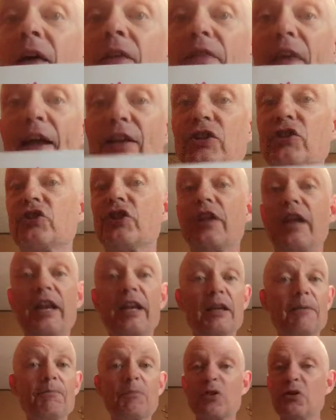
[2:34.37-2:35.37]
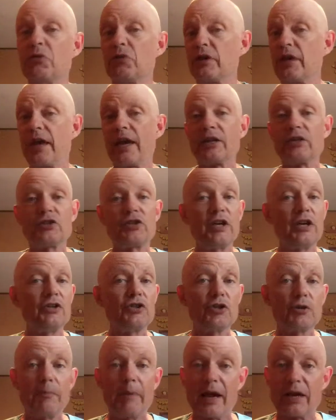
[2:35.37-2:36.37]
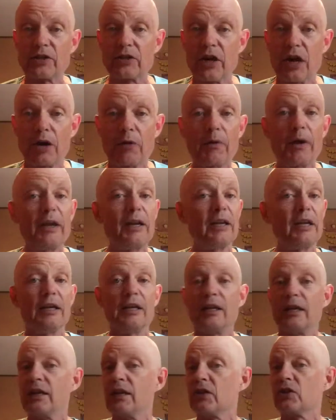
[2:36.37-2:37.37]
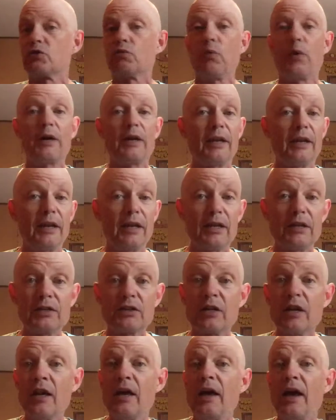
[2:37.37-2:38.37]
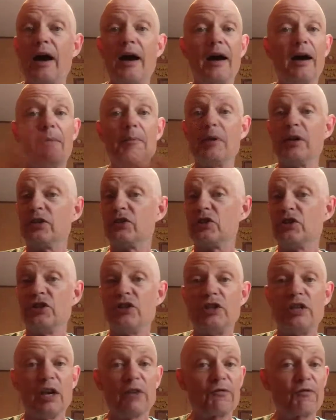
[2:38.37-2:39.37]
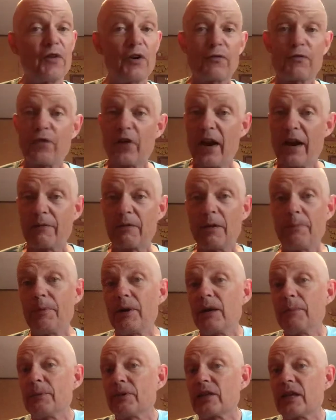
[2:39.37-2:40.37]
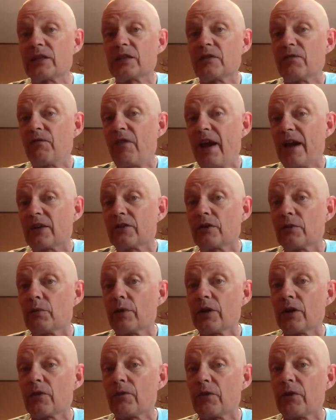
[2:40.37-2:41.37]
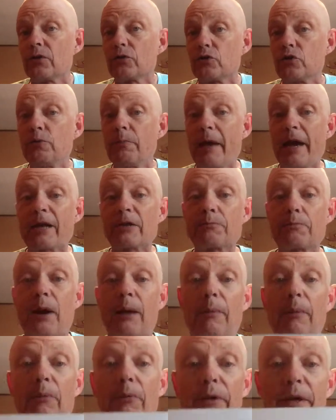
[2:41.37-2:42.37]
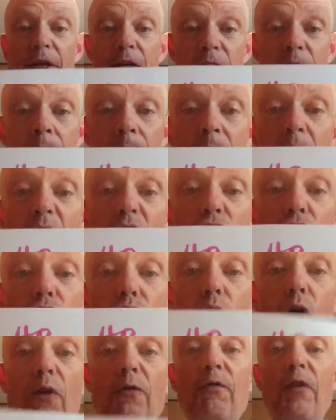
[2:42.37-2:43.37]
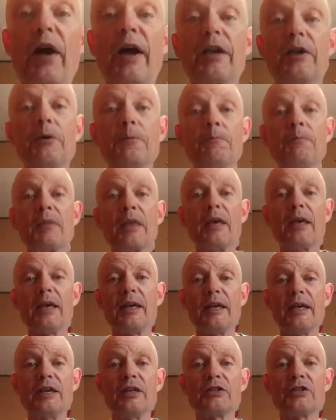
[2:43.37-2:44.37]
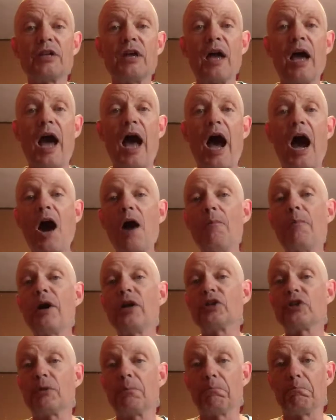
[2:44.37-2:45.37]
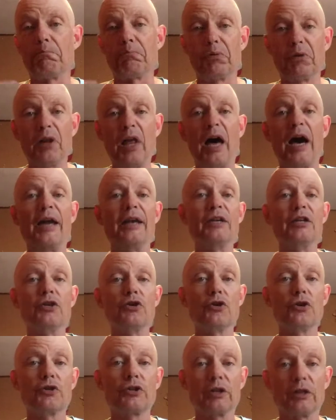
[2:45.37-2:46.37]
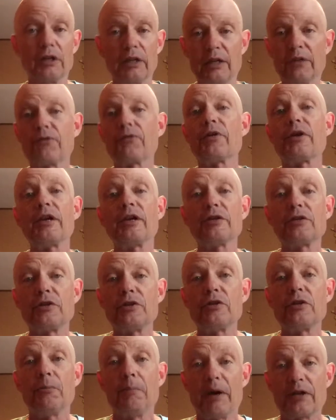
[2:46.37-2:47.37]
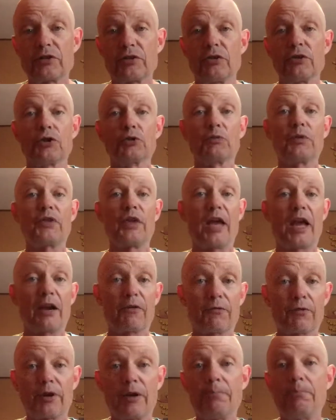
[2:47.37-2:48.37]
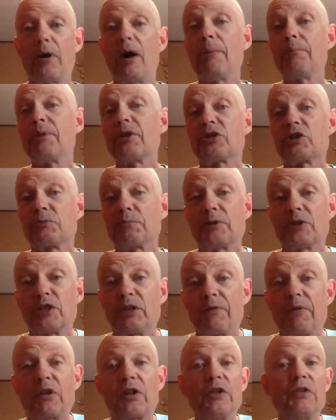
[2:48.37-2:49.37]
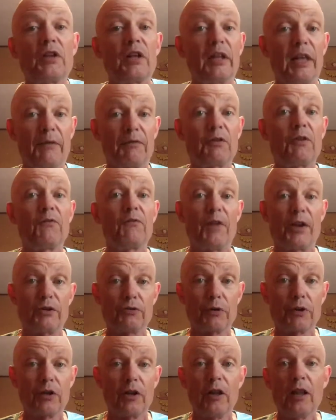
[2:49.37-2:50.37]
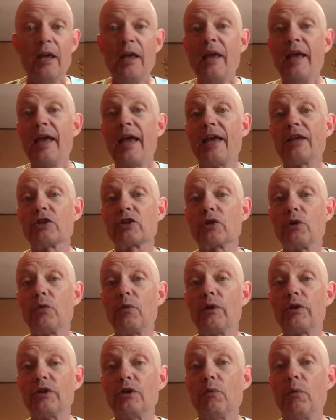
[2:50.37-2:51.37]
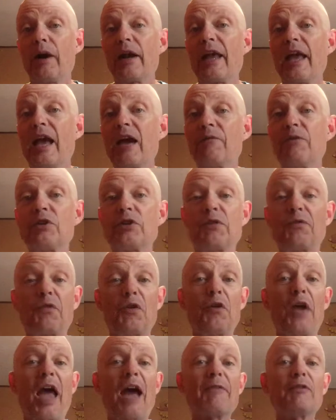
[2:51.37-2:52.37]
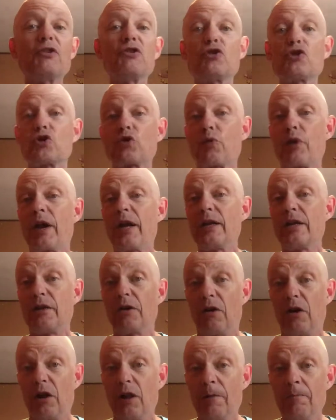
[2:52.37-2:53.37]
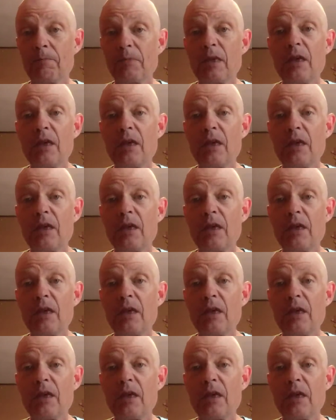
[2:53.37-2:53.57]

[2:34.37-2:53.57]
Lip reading: that's genetic. You can't change your max heart rate. It is what it is. It's different for everybody, but that's a factor in what your VO2 max probably is. Stroke volume is how much blood you're delivering to the muscles with every pump. It's specifically the left ventricle. And so what you want to have is, if you haven't trained at all,